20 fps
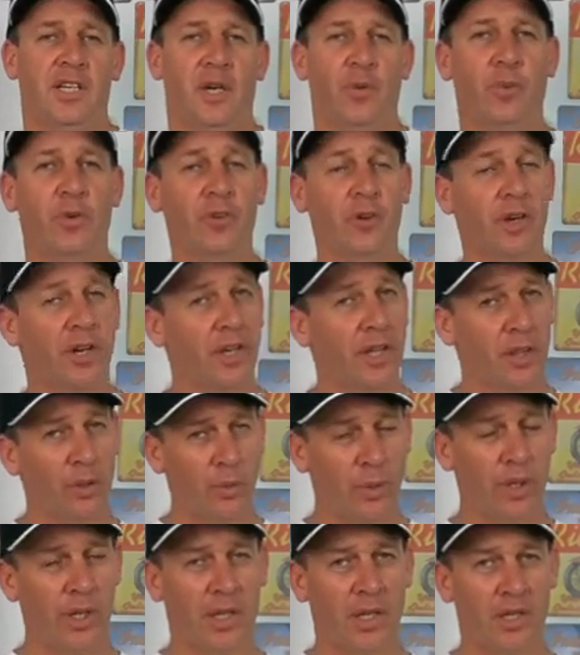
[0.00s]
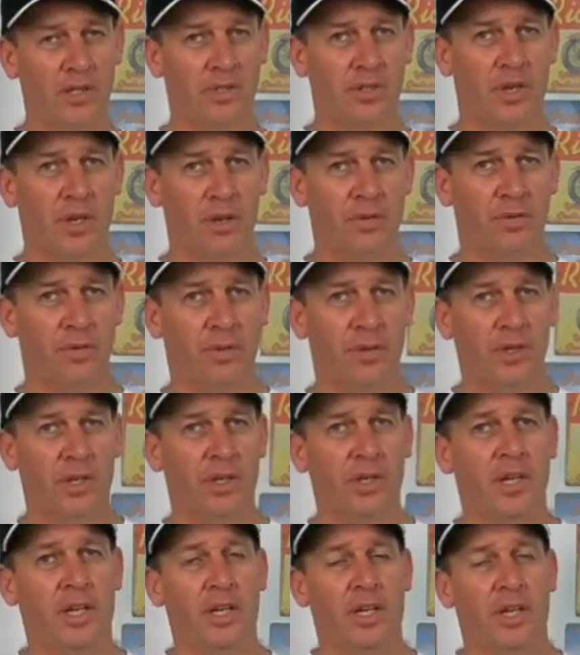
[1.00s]
we've got another warehouse over
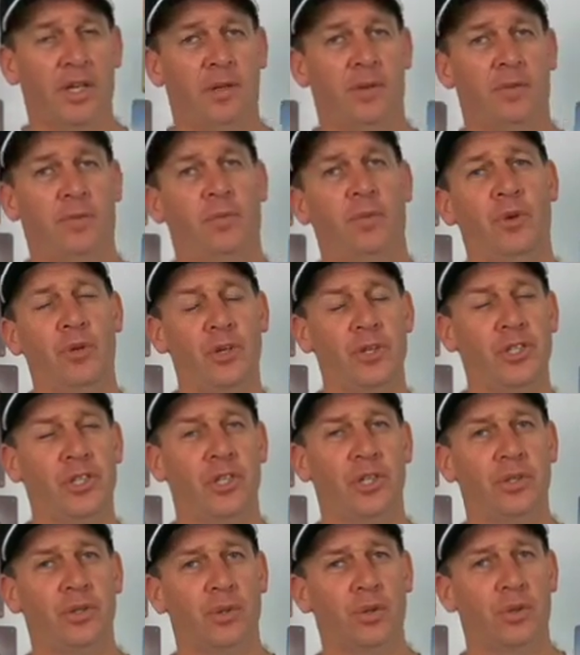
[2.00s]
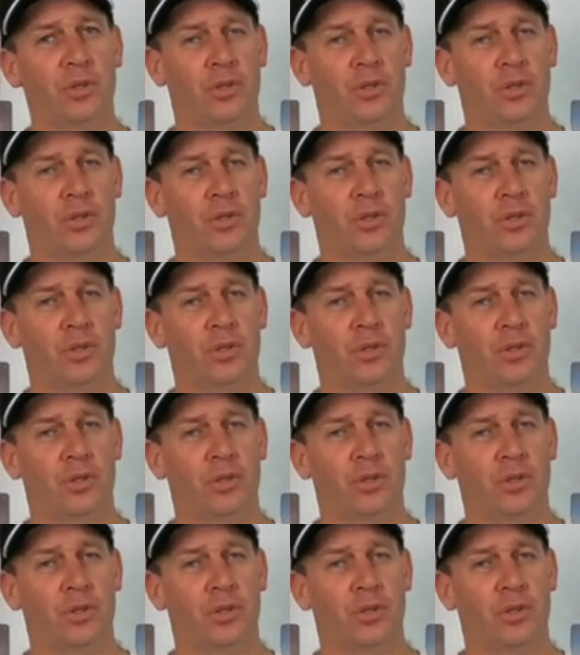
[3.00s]
in Maroochydore,